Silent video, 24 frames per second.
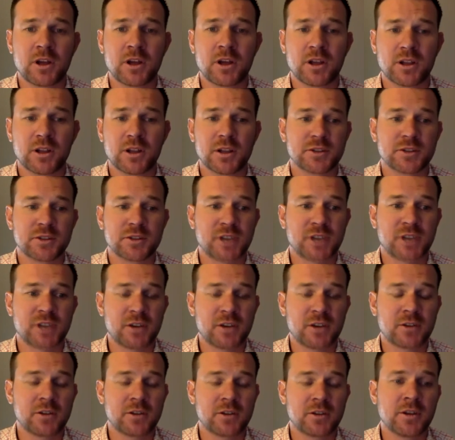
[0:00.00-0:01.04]

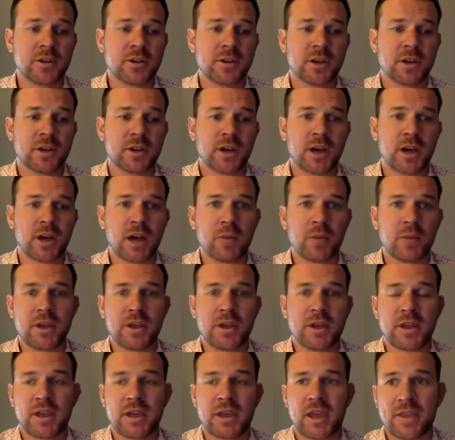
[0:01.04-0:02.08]
scale. And
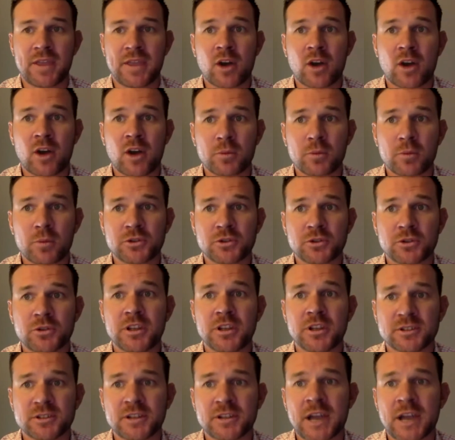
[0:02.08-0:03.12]
that opportunity
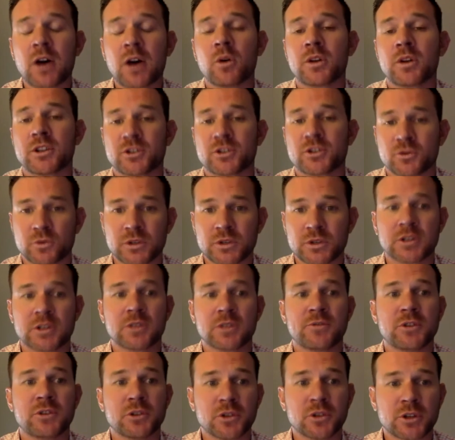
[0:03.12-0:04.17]
is now, and it's real.
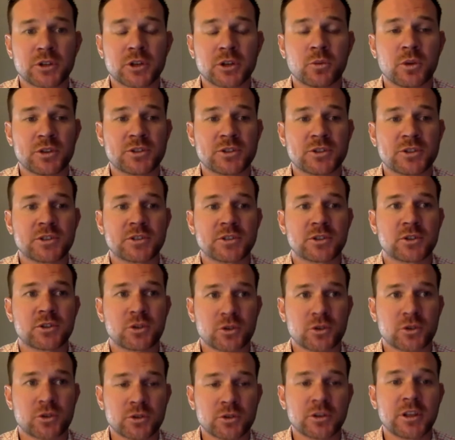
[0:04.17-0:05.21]
If you look at what's
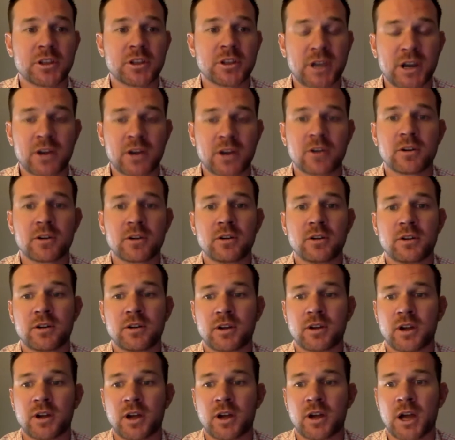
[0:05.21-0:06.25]
currently there,
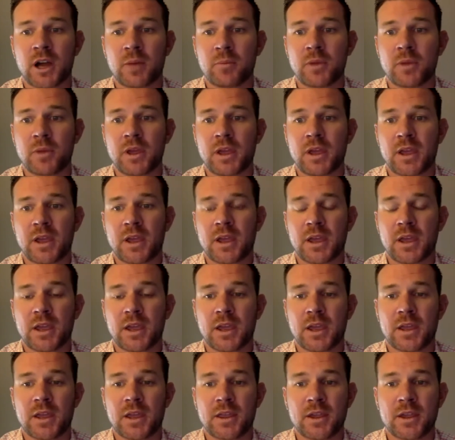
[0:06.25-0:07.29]

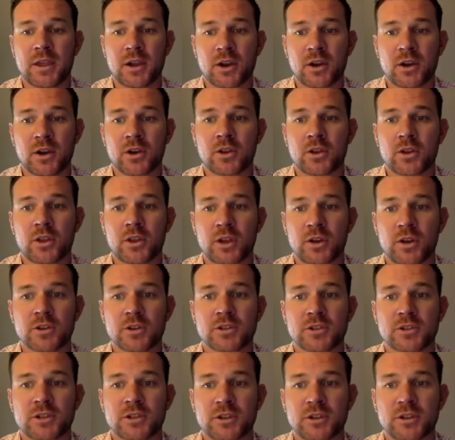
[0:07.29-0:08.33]
there
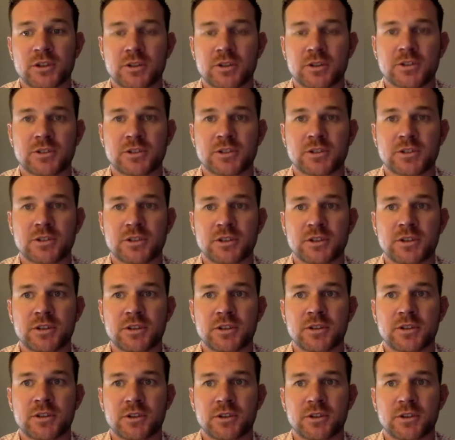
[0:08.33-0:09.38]

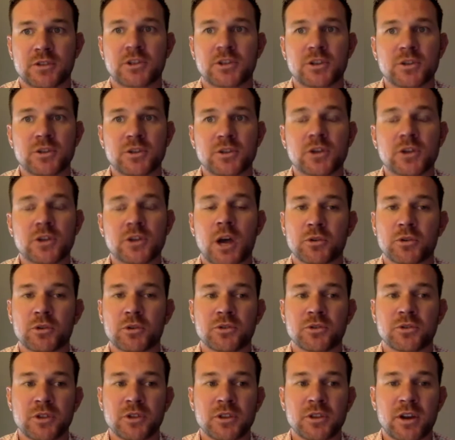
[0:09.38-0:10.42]
is a huge
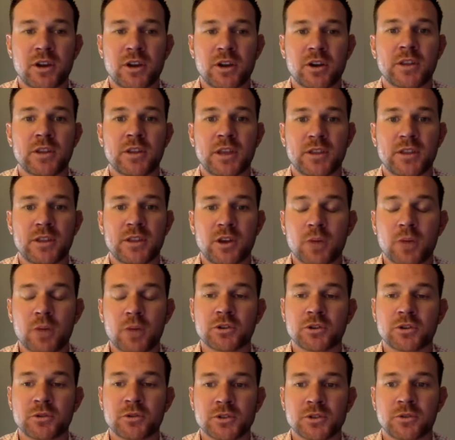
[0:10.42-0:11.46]
opportunity there, and the
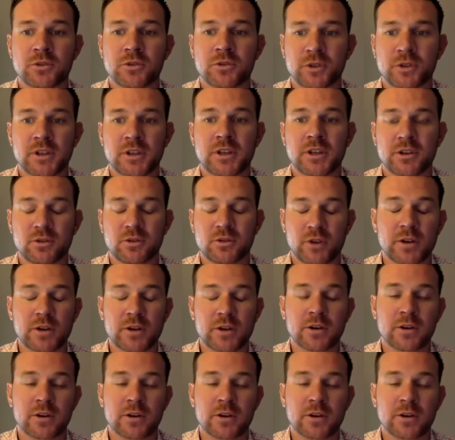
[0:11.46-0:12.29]
opportunity is only going to get greater.